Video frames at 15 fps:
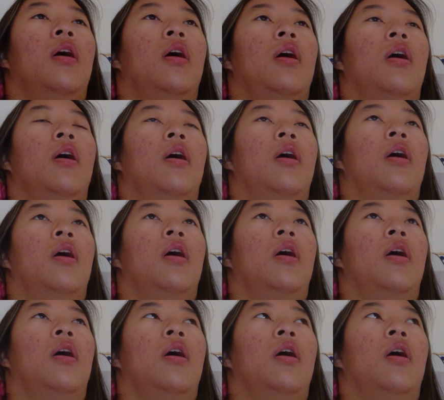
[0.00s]

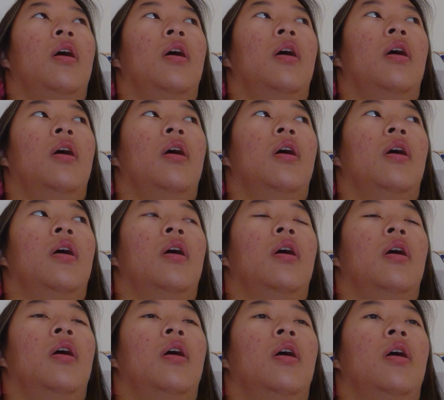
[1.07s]

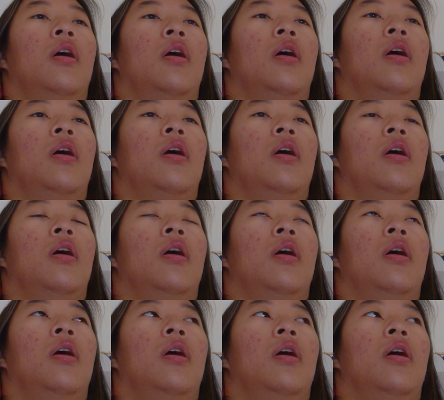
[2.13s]

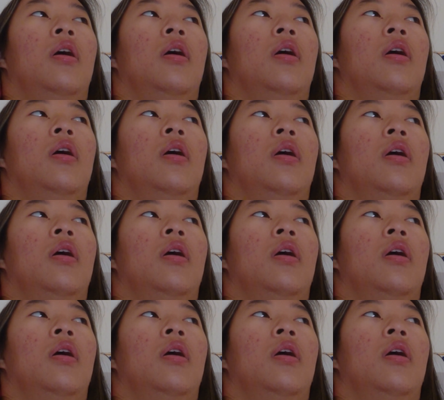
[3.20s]
[no speech]